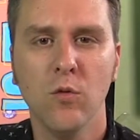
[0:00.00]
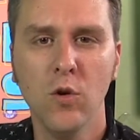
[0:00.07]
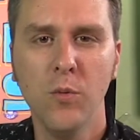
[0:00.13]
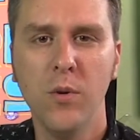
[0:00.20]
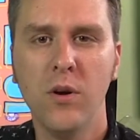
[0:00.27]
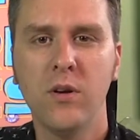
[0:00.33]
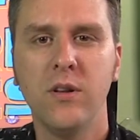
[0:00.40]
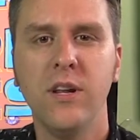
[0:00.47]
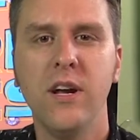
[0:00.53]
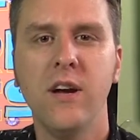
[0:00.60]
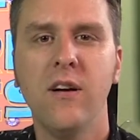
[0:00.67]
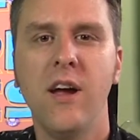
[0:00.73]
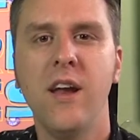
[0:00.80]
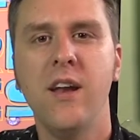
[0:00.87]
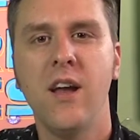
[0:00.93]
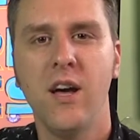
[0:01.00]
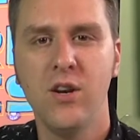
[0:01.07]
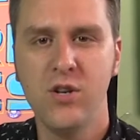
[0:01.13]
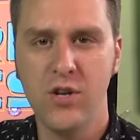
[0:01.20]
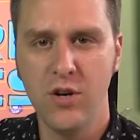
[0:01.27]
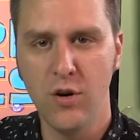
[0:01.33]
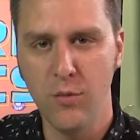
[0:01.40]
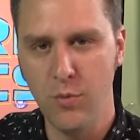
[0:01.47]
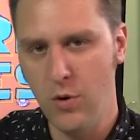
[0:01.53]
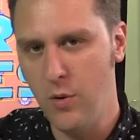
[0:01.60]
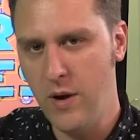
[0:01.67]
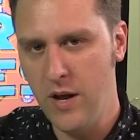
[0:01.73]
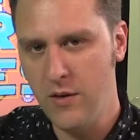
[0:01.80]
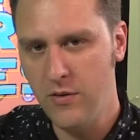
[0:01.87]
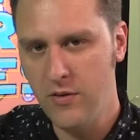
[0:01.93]
rulebook clear and non-gender
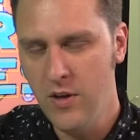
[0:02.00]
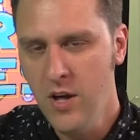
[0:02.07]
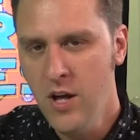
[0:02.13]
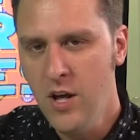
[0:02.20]
pronouns.